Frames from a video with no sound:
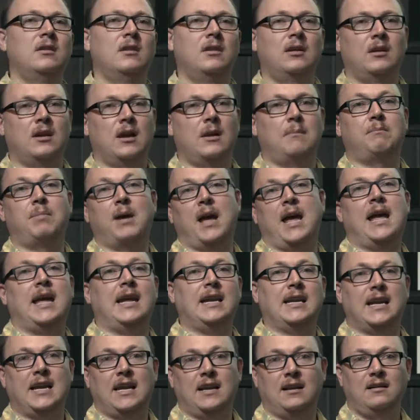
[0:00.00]
and paying
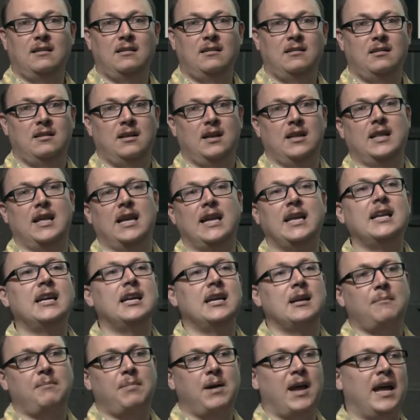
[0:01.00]
it. And they ended
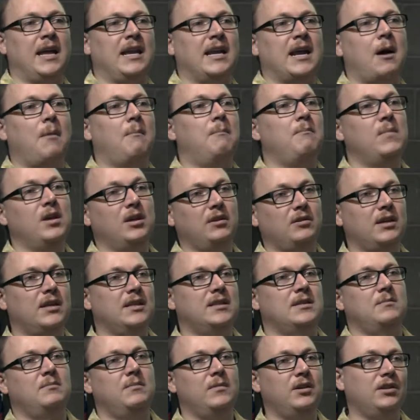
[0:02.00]
up paying out millions
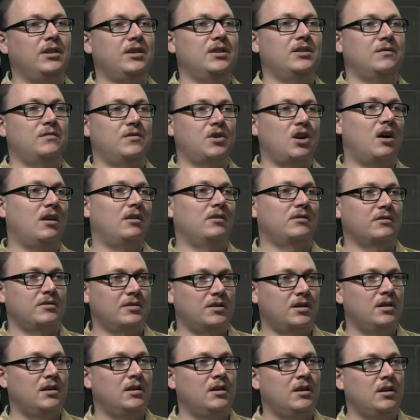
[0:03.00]
and millions of dollars
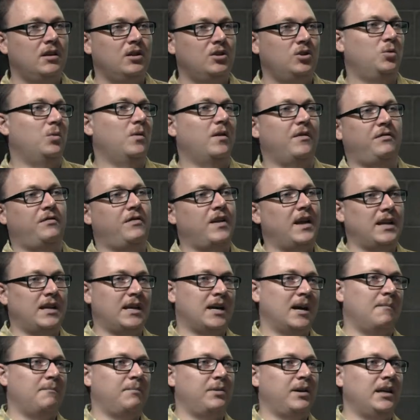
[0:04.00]
to a fake
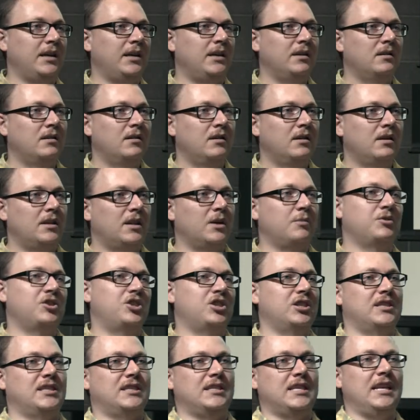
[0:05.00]
company that was
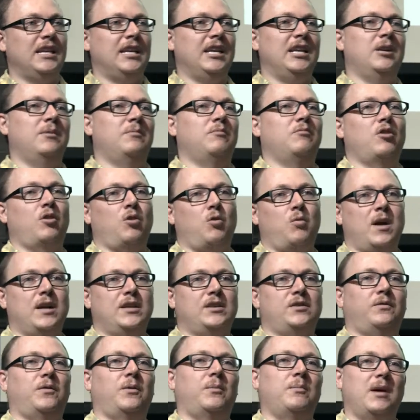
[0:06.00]
just sending them requests
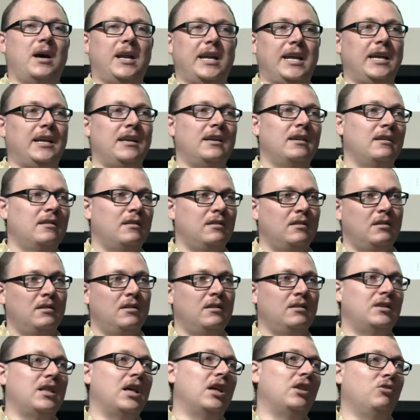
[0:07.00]
for money
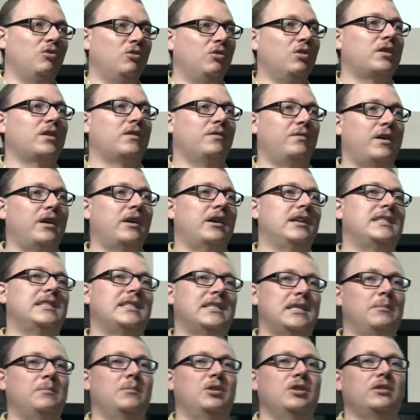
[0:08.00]
that looked very
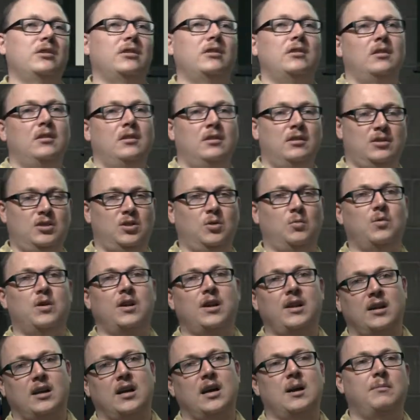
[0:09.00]
similar to one of
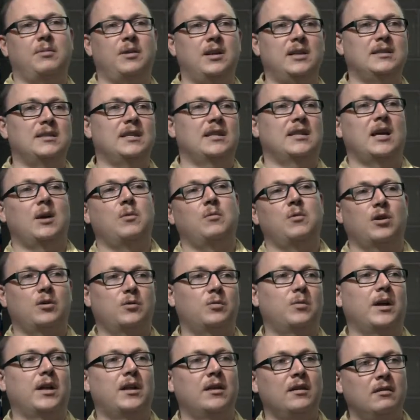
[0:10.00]
the companies that they worked
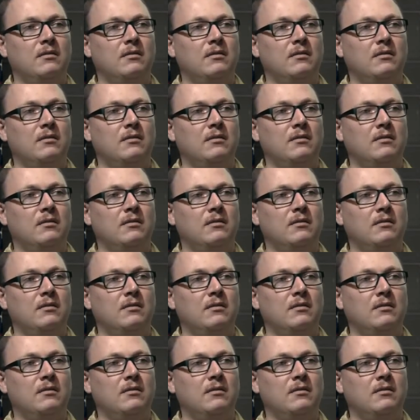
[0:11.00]
with.